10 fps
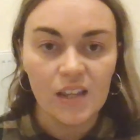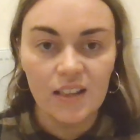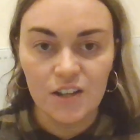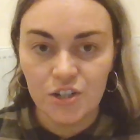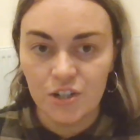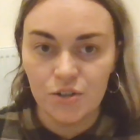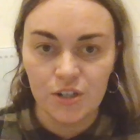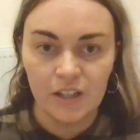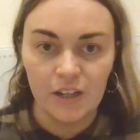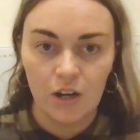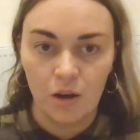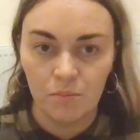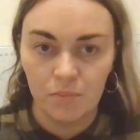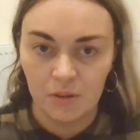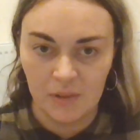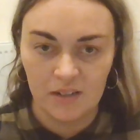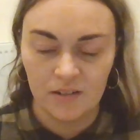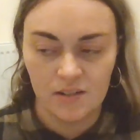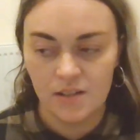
That's usually a compliment.